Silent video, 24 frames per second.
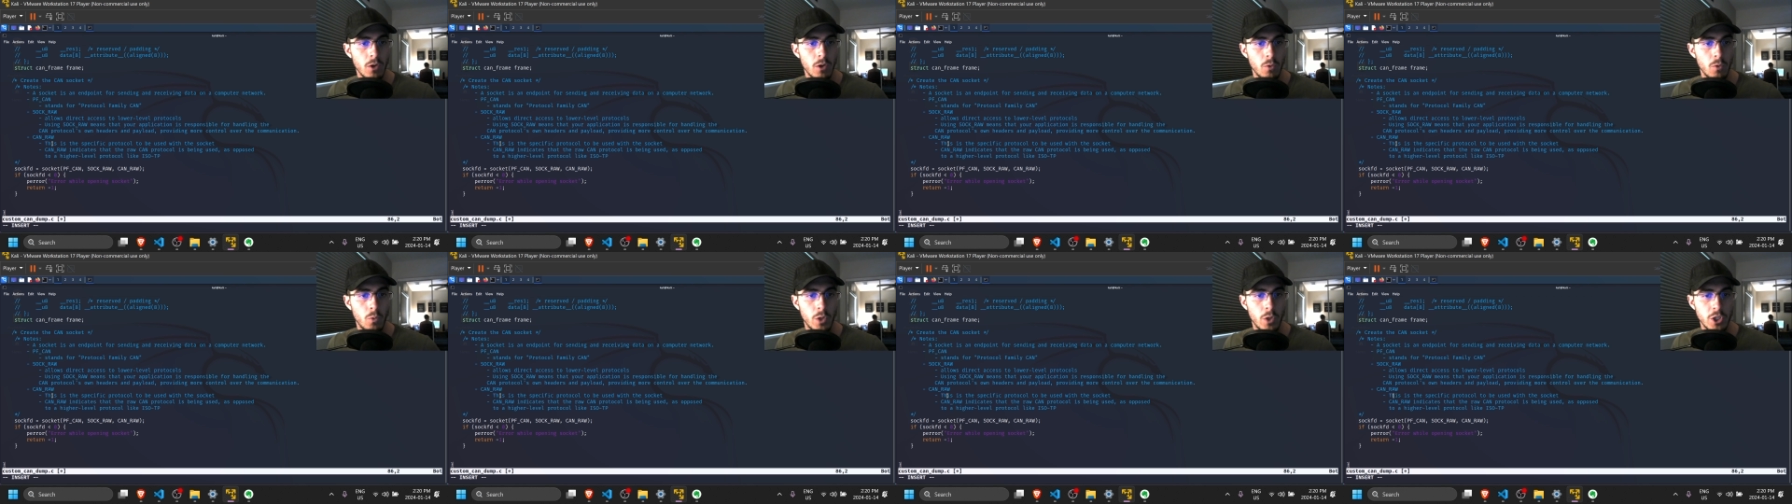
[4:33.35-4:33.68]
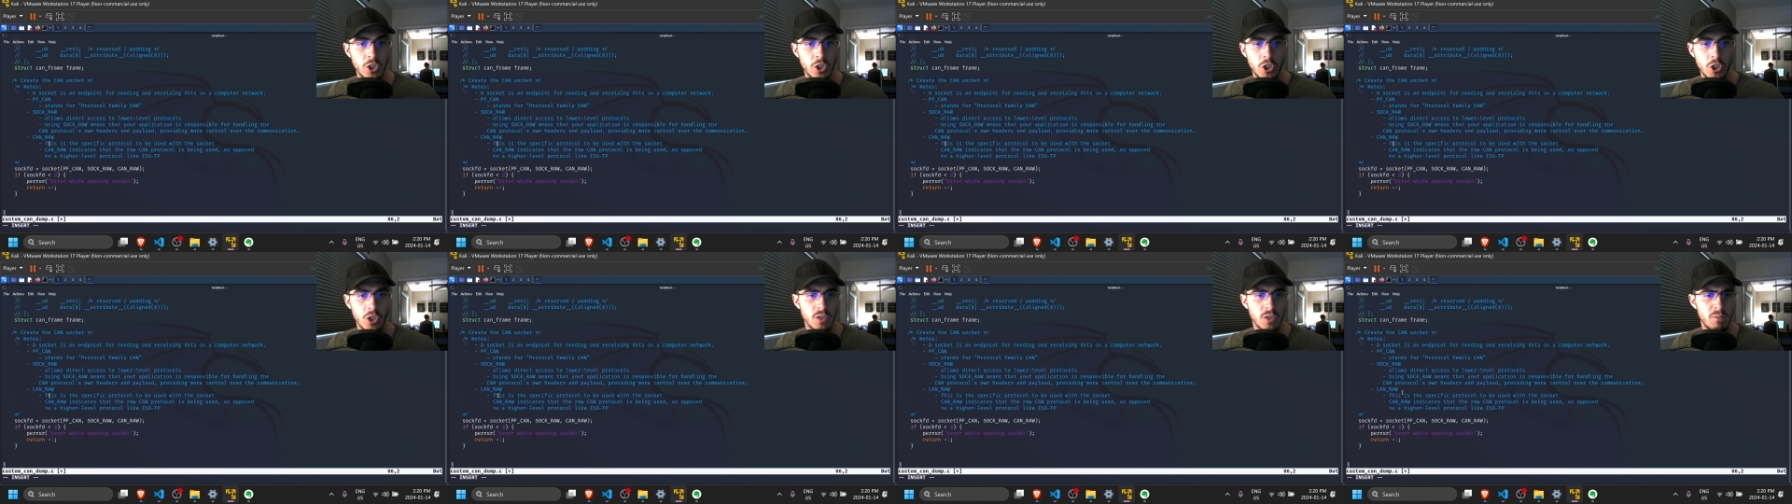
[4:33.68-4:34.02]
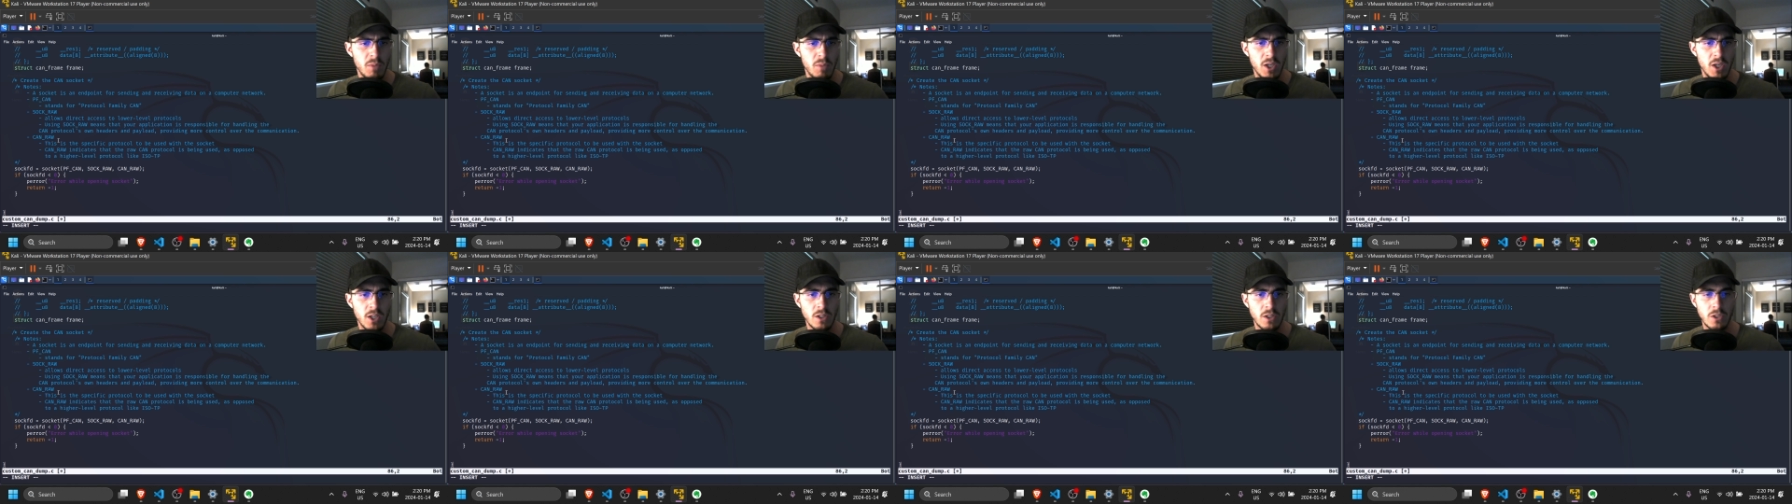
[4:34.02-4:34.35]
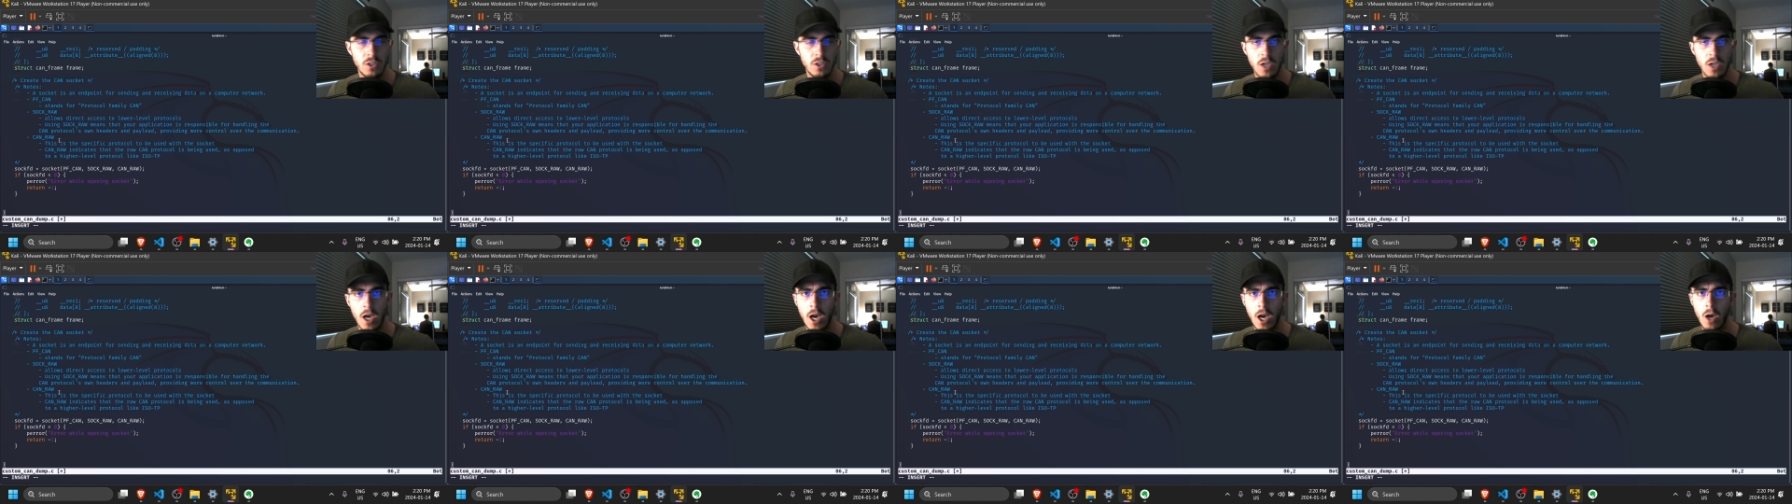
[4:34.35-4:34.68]
which just
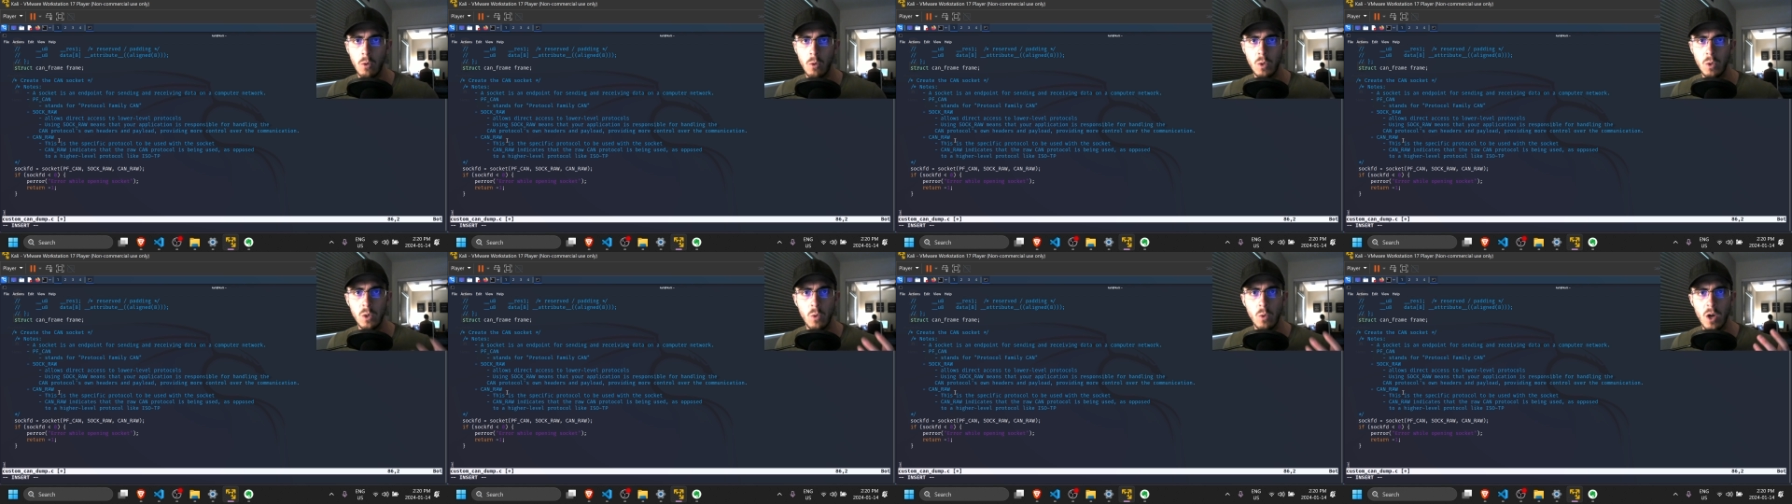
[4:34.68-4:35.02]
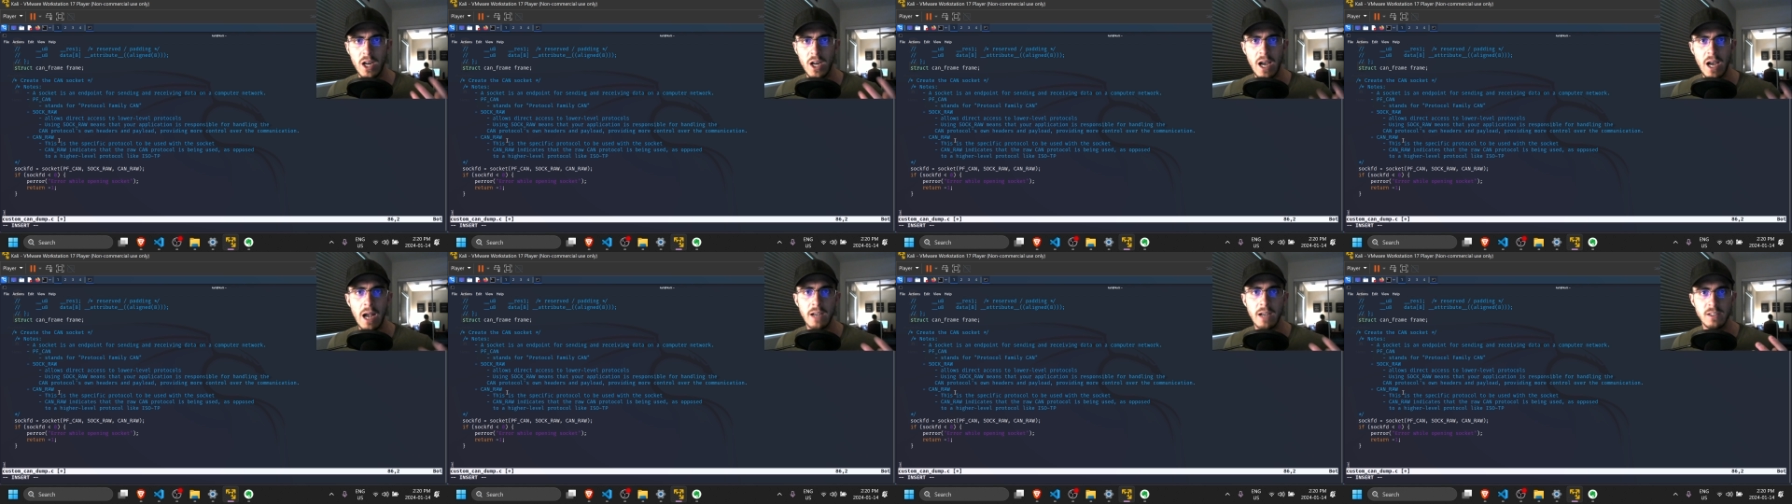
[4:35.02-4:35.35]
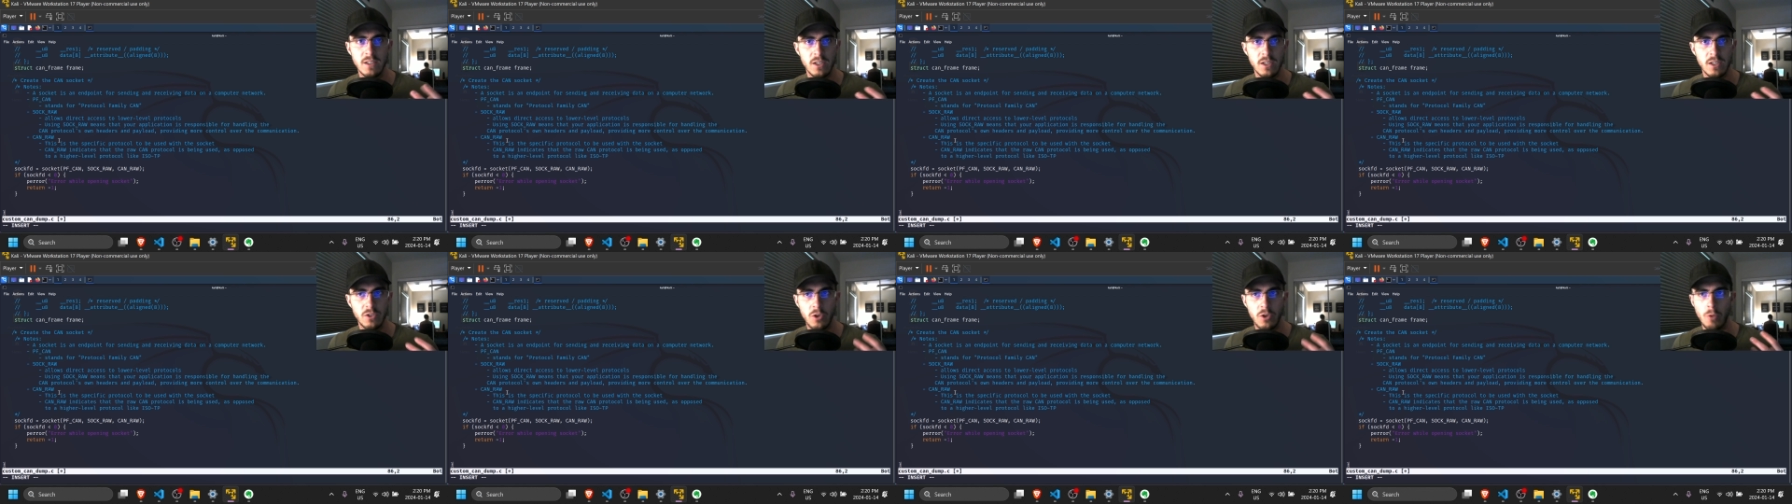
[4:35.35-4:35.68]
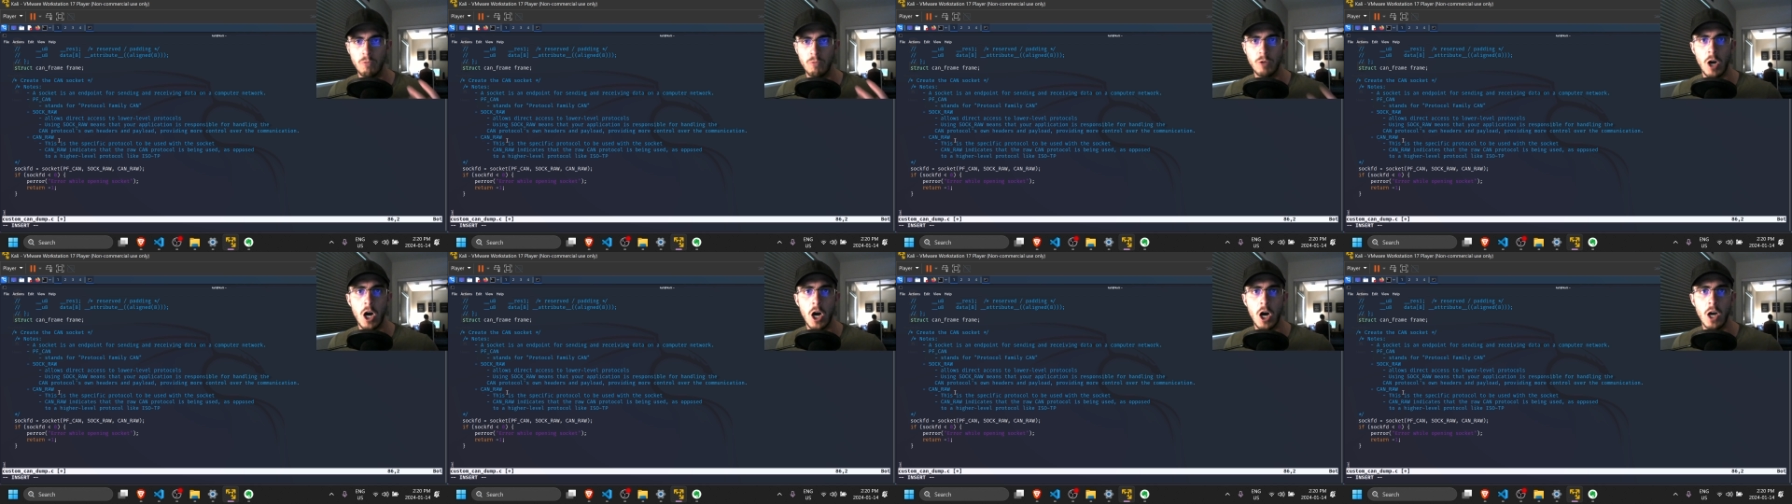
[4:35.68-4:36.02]
means uh, we want access to
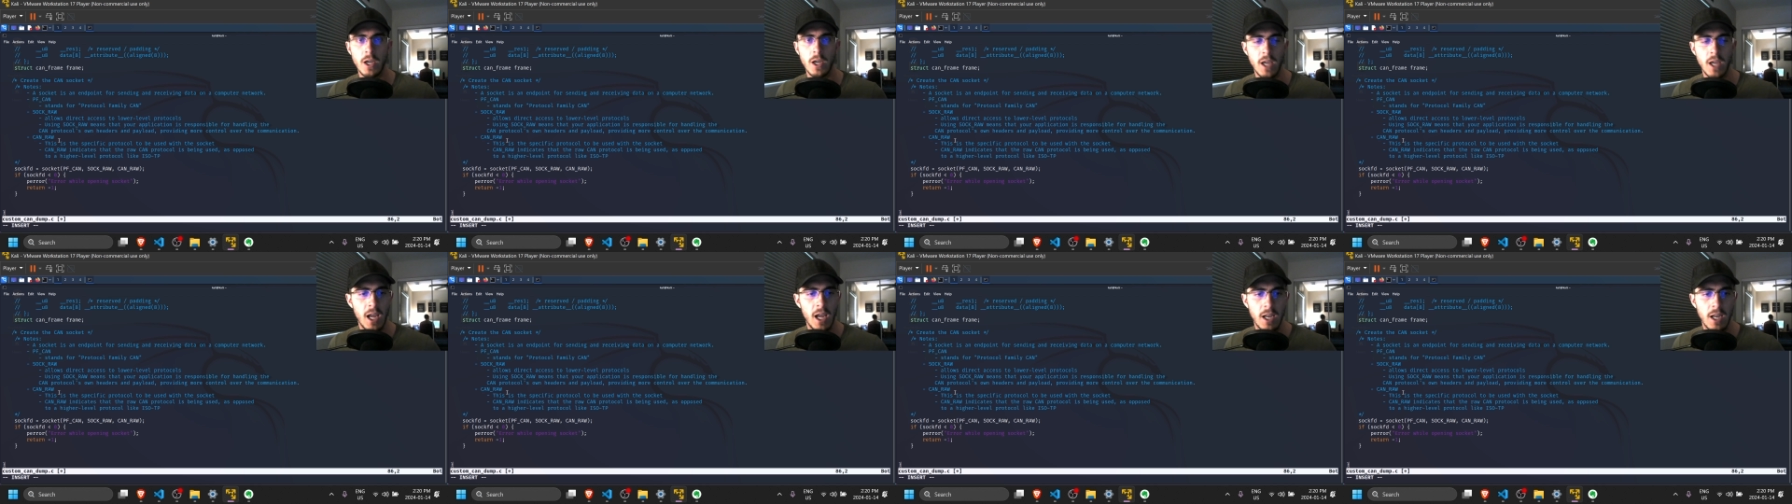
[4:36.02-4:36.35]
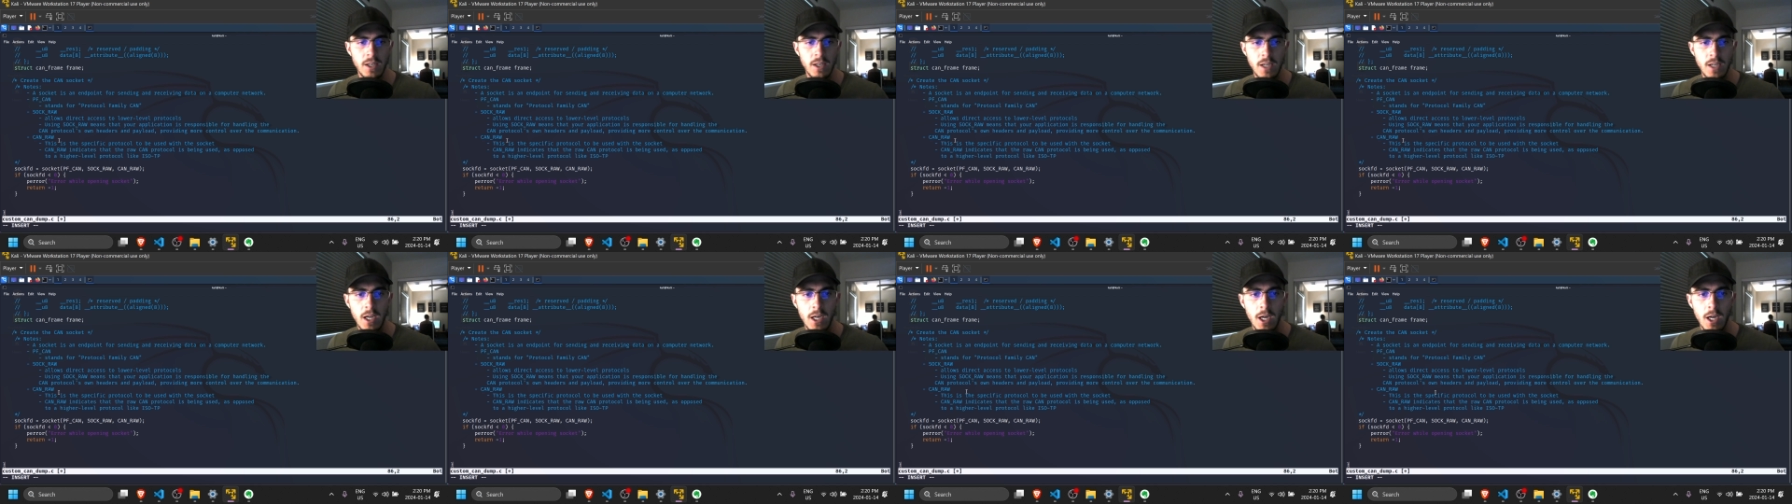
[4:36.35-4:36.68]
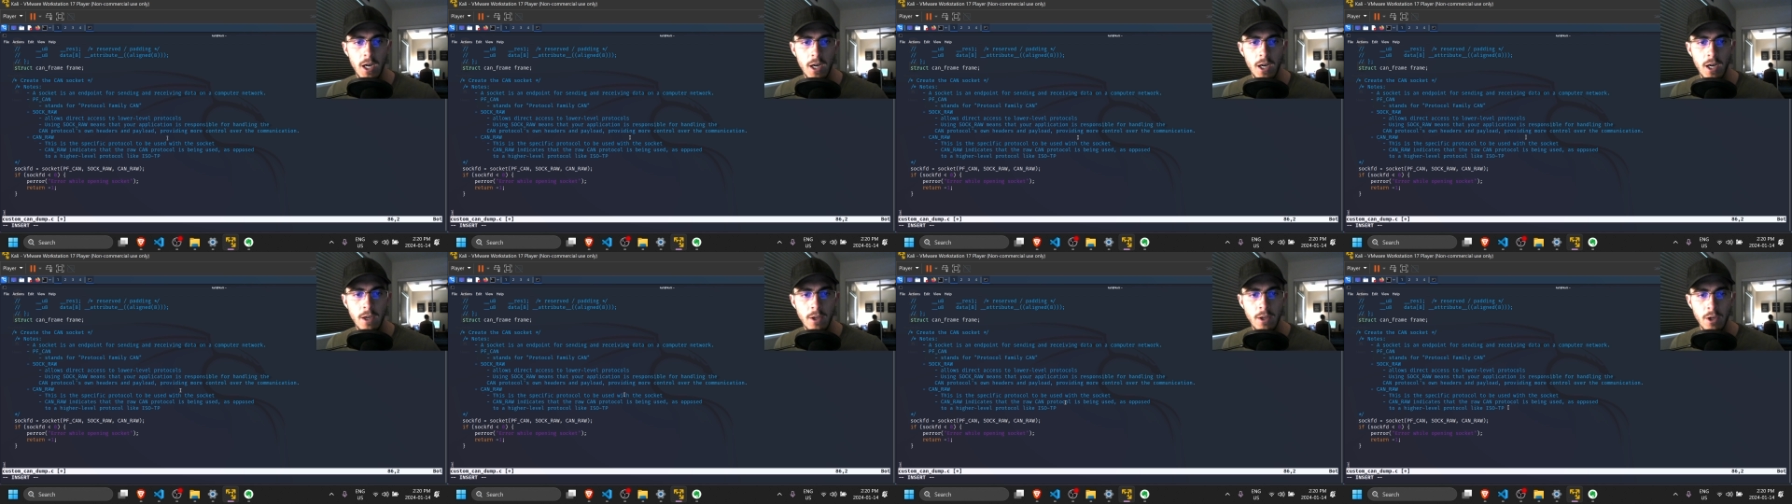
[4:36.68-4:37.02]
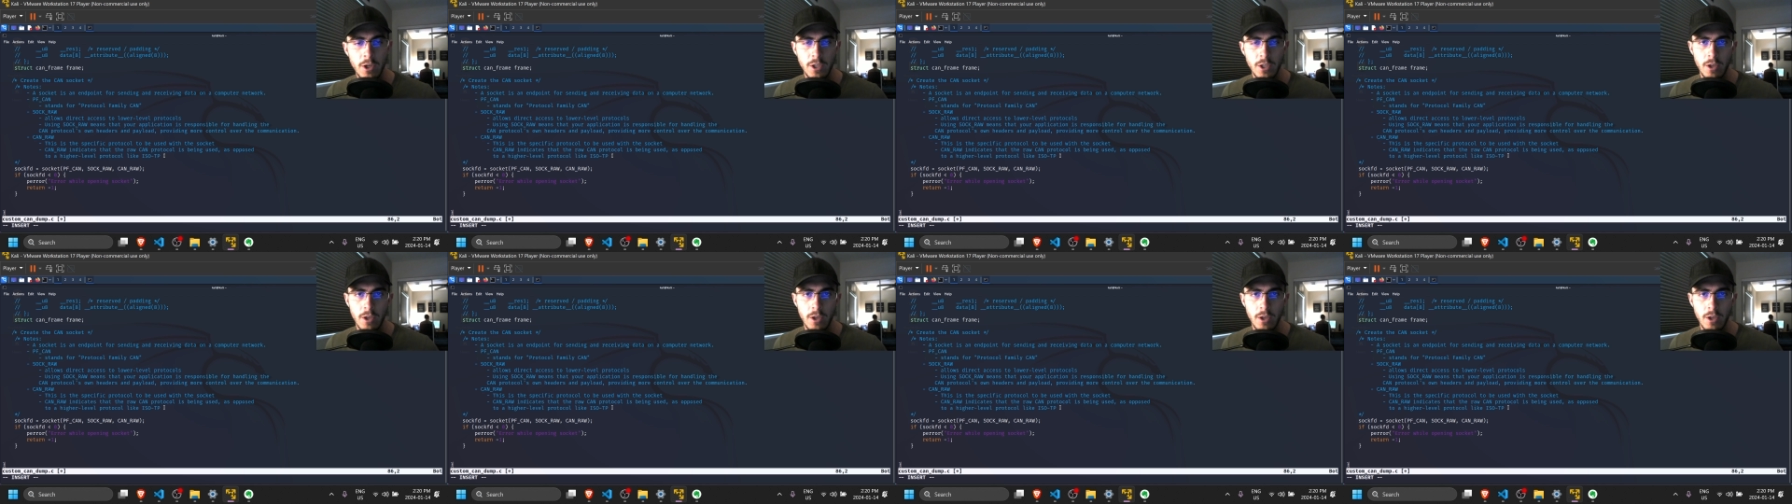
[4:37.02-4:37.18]
raw CAN data